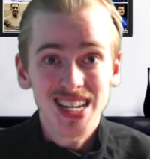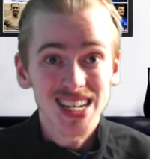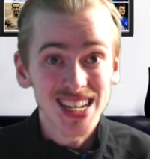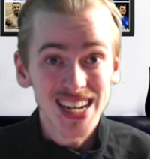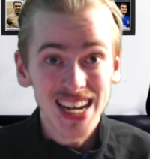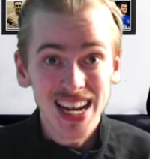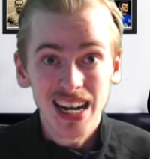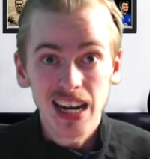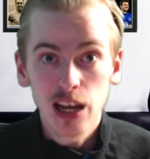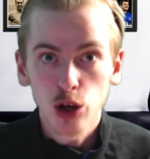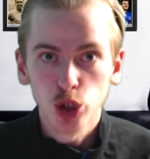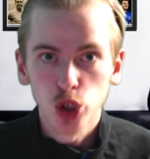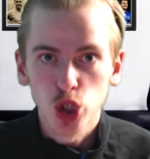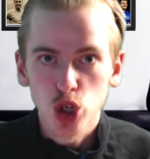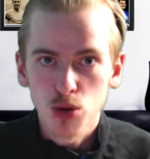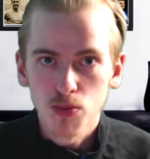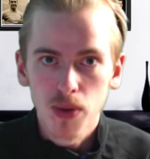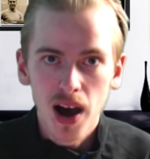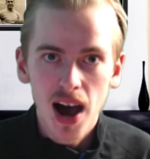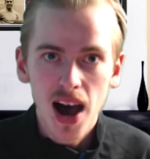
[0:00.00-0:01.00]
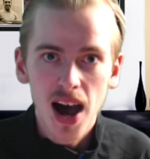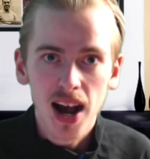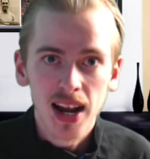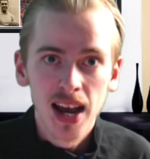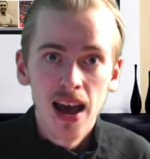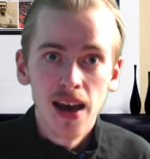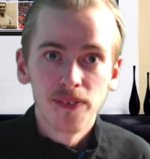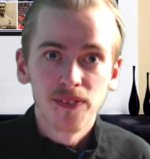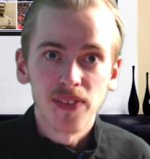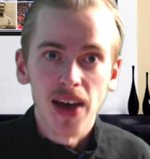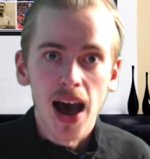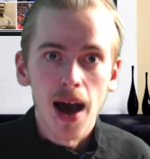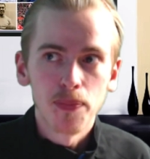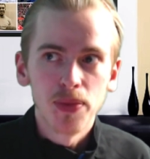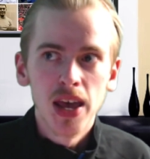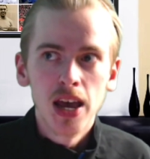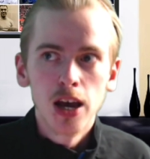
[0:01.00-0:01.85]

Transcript: certainly at Goodison Park, that